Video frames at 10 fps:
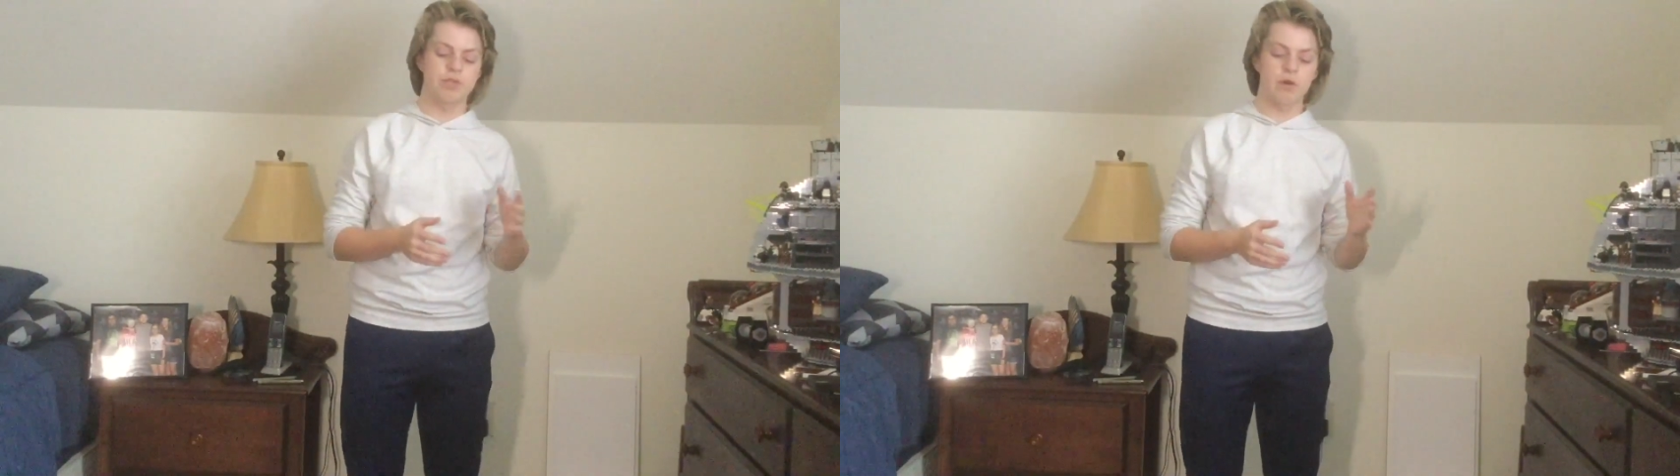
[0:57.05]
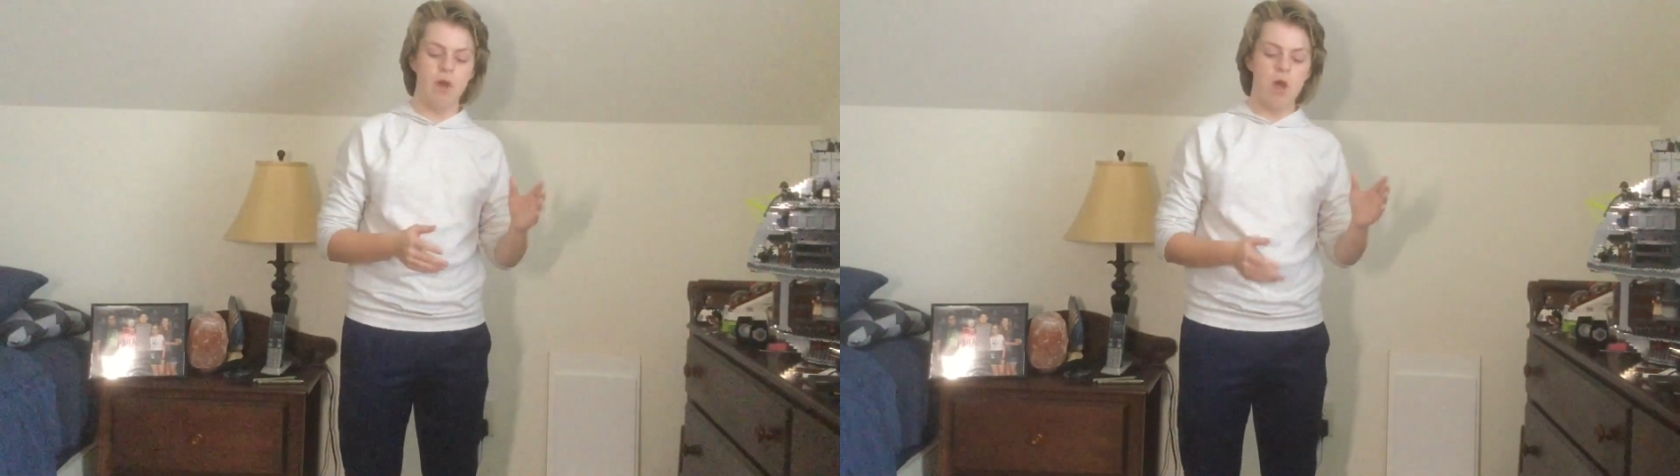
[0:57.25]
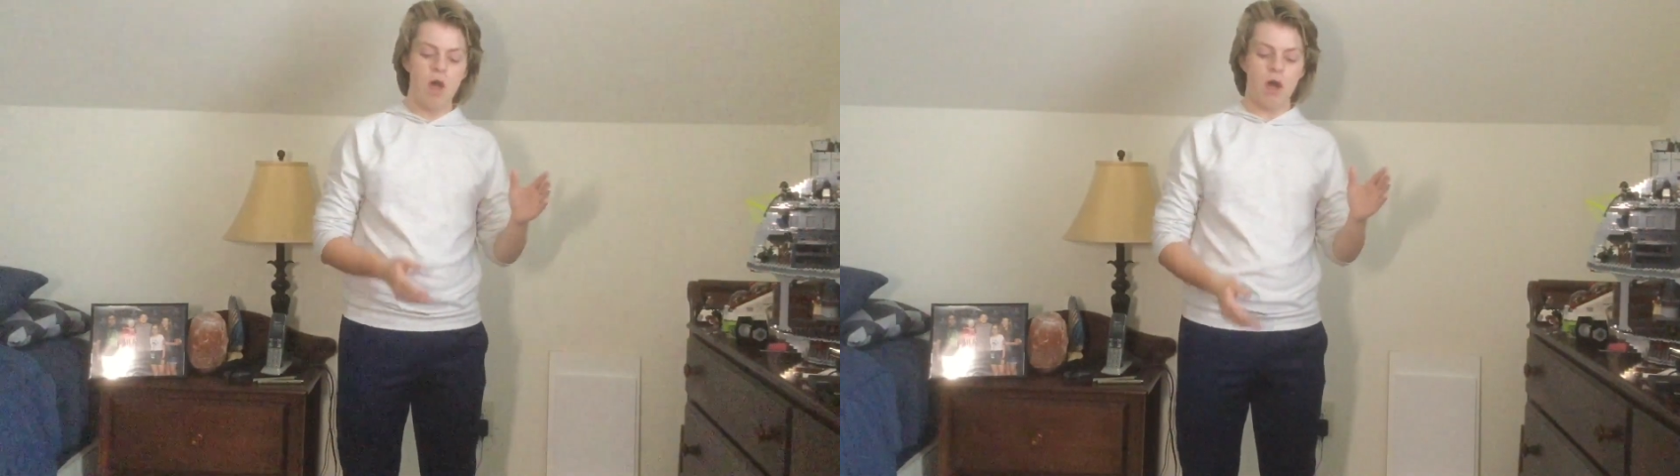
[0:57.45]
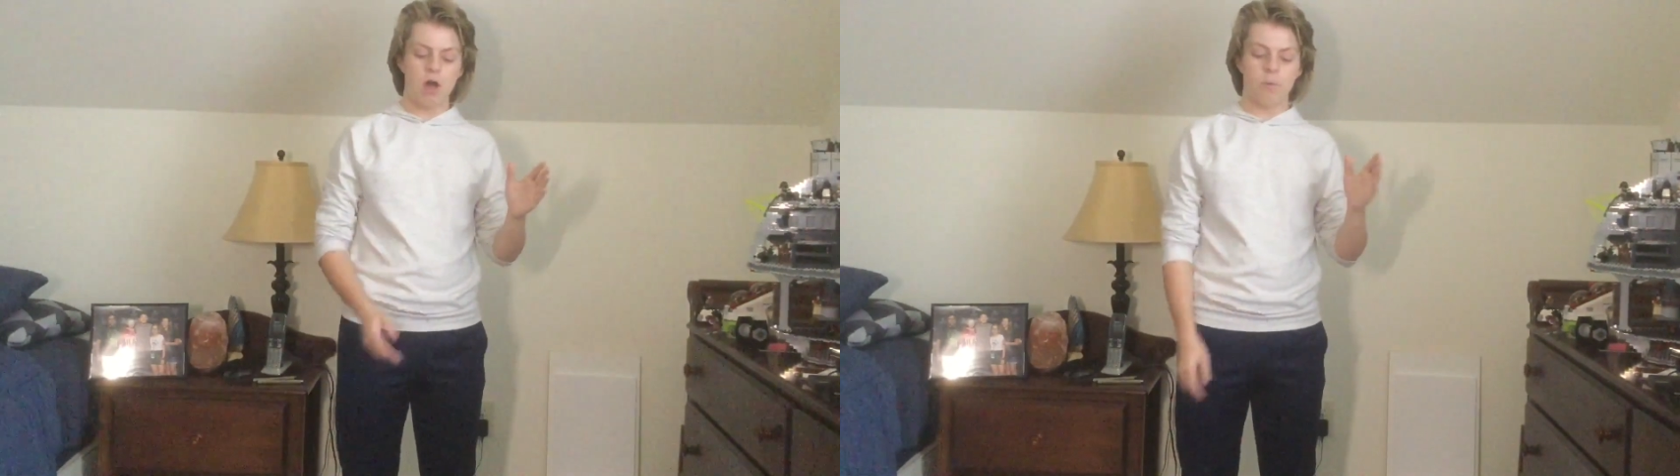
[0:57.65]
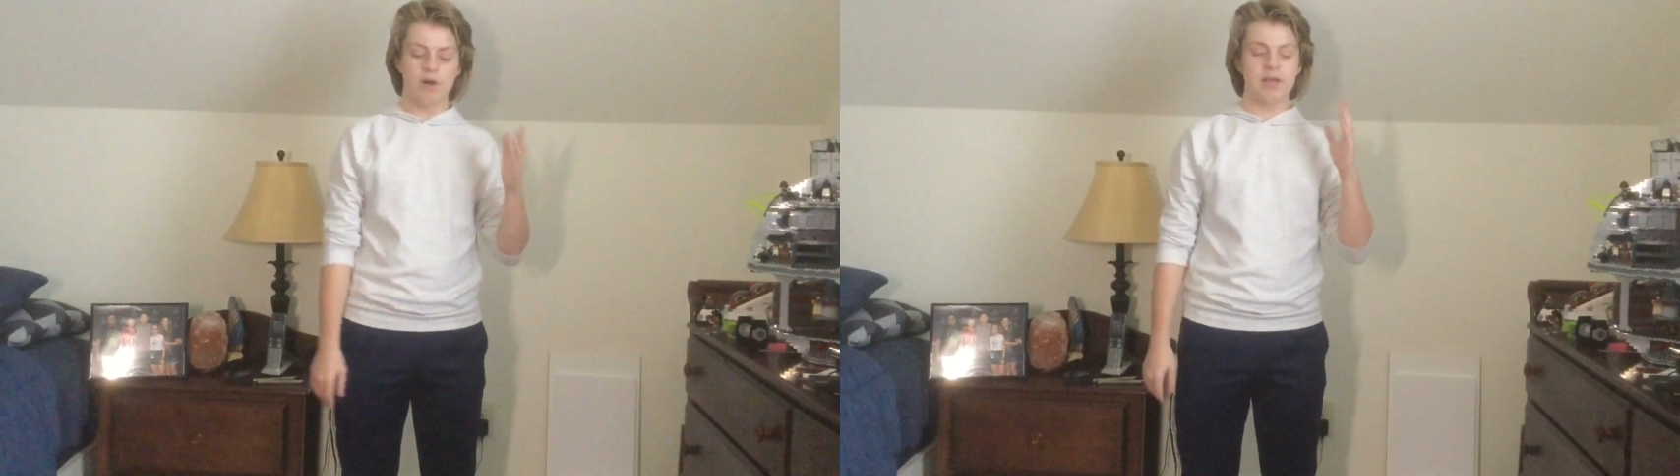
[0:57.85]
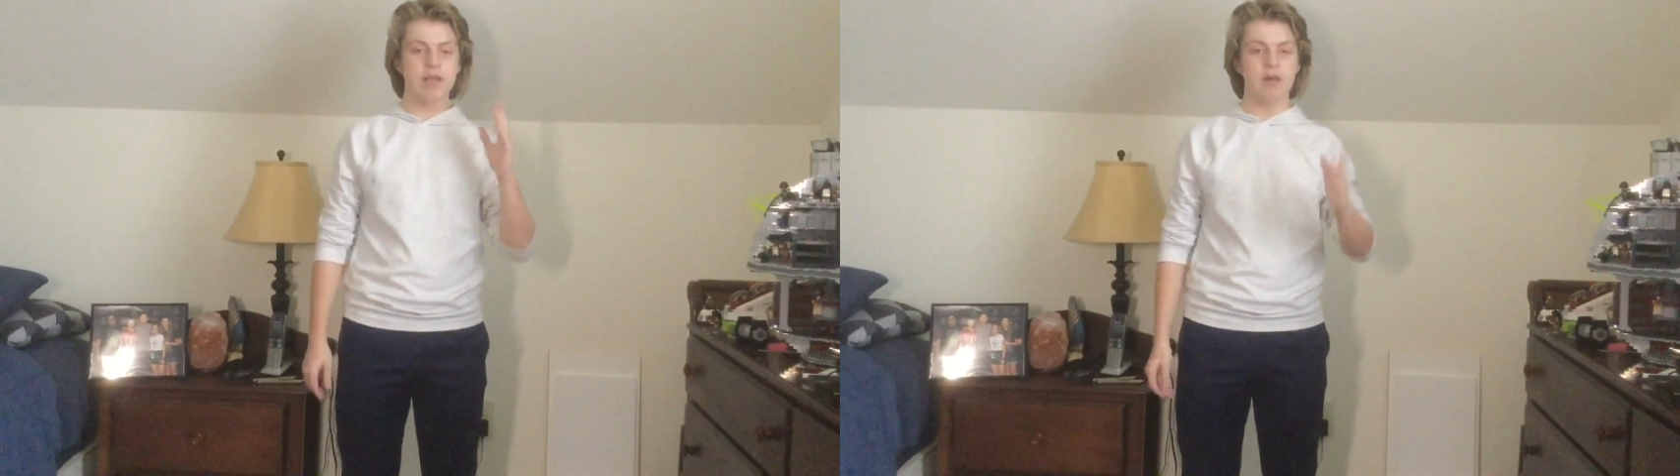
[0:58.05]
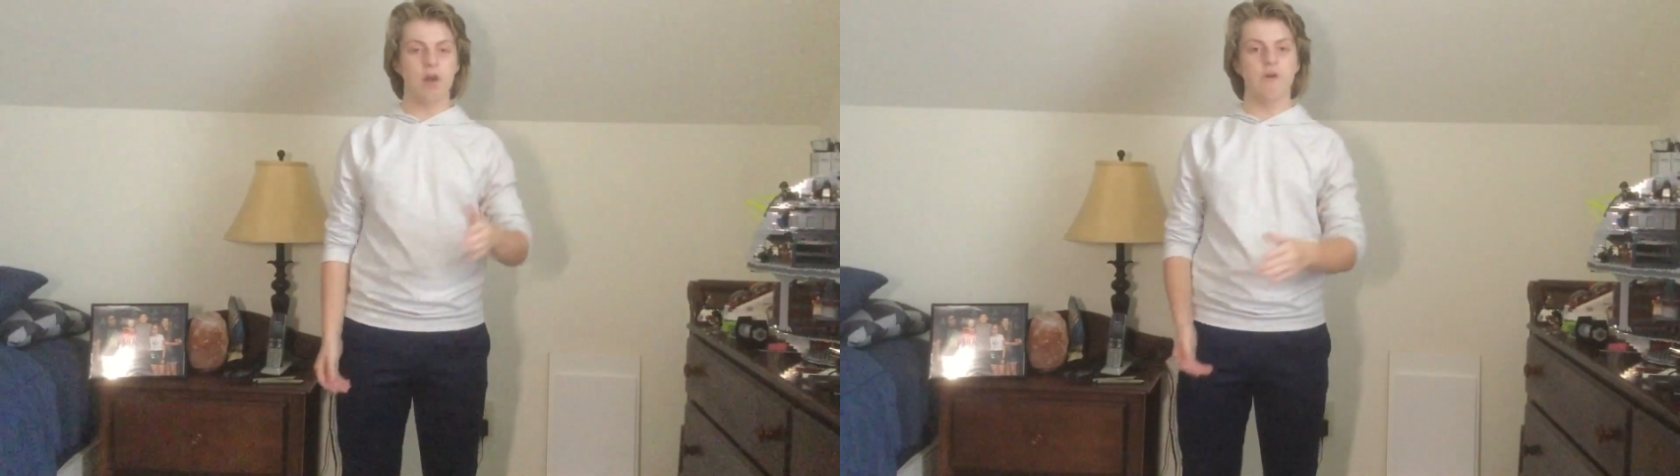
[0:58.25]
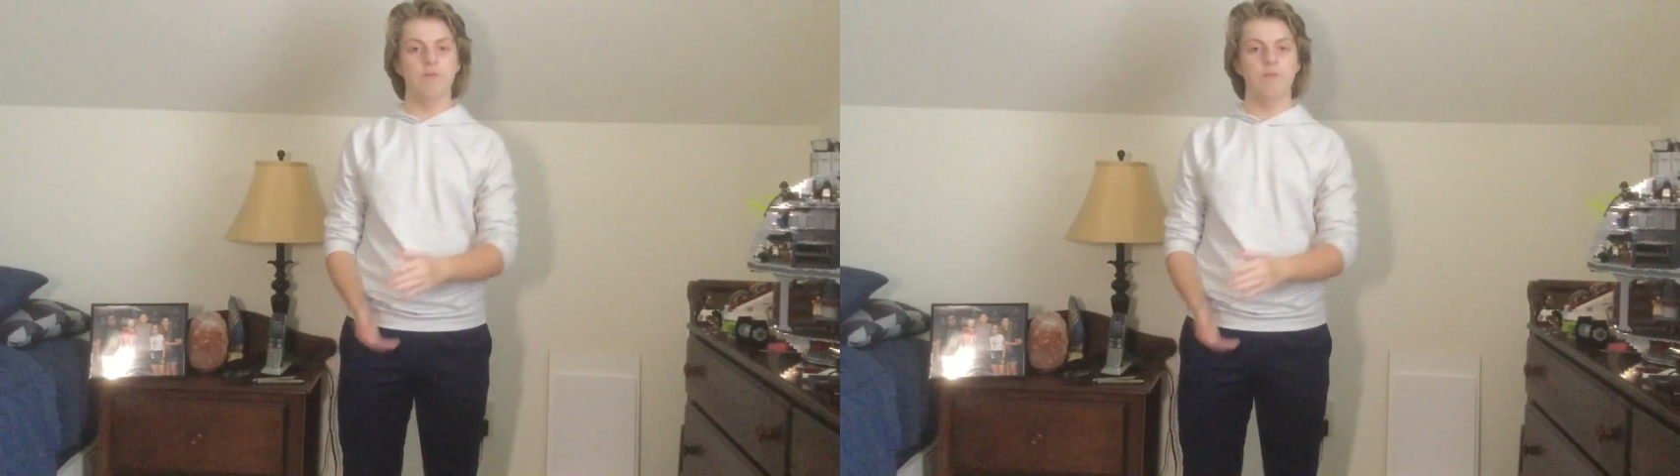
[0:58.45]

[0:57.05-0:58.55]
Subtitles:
So we're going to kick it off